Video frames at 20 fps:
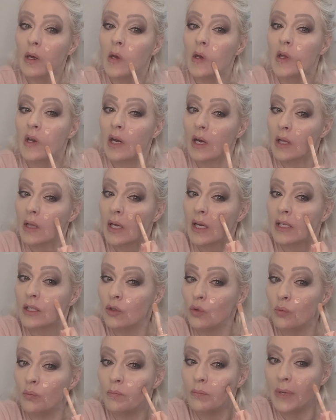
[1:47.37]
and I like
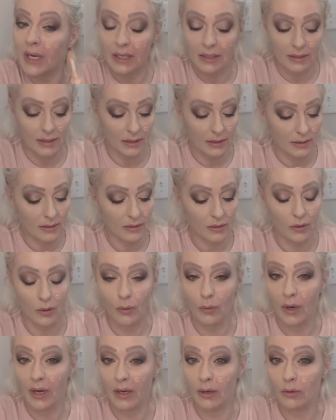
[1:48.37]
to mix it.
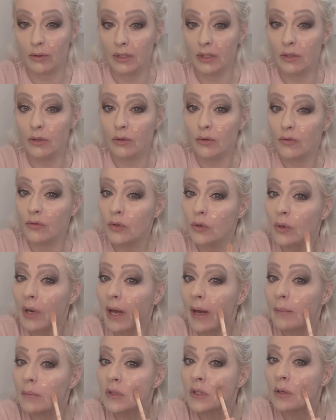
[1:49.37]
So I only do a few
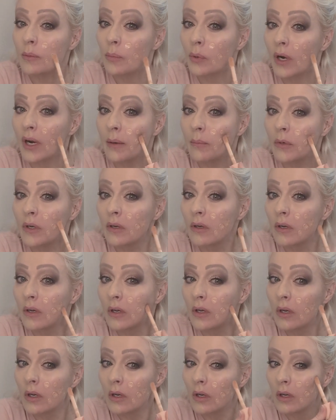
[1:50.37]
dabs of the primer
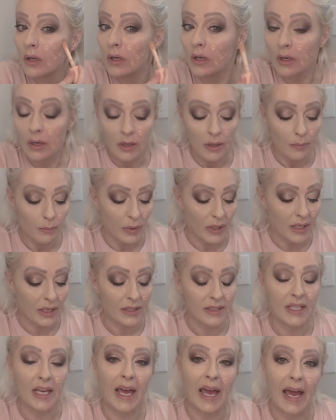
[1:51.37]

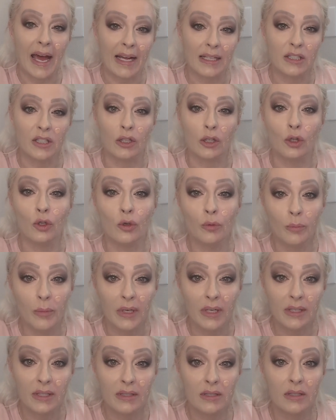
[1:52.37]
because it adds a
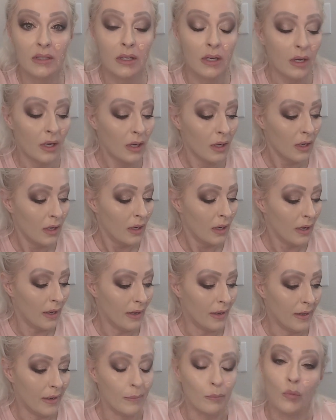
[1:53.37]
luminous
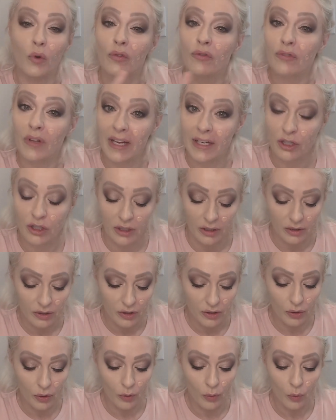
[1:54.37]
reflection.
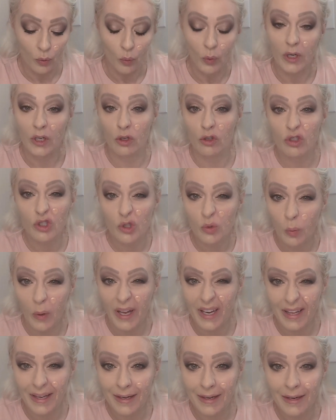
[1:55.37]
So when you're
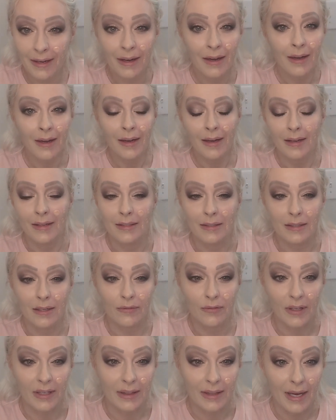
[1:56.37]
sweaty and
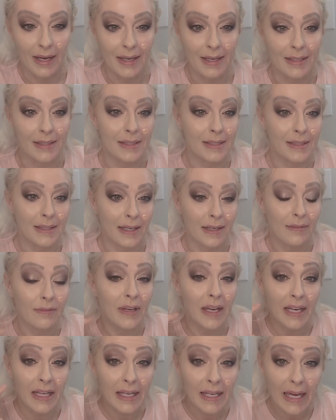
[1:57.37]
stuff like that, instead of
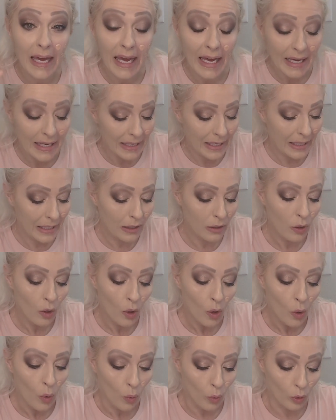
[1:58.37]
getting cakey
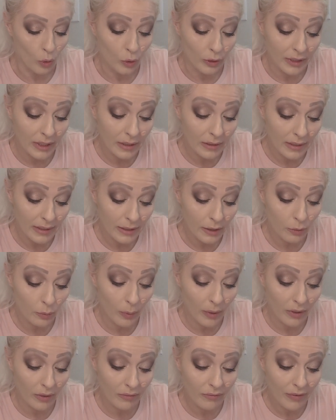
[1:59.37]
or looking like you're
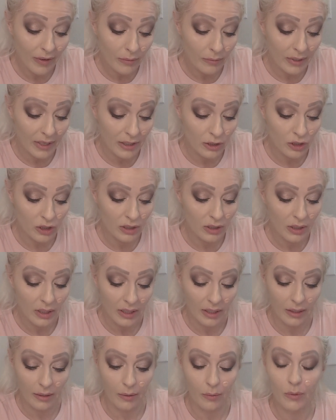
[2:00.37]
wearing foundation,
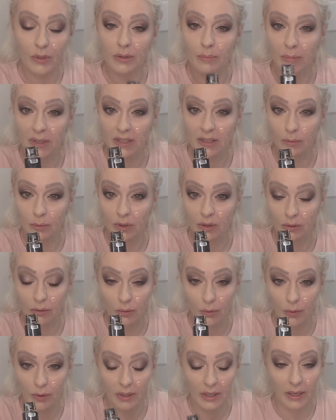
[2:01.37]
and I always mix it with the
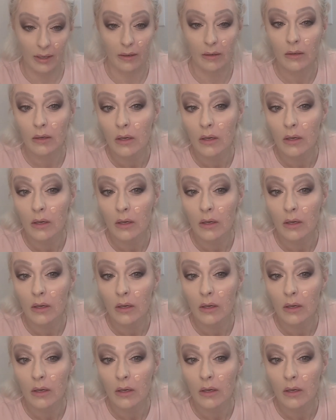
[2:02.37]
L'Oreal,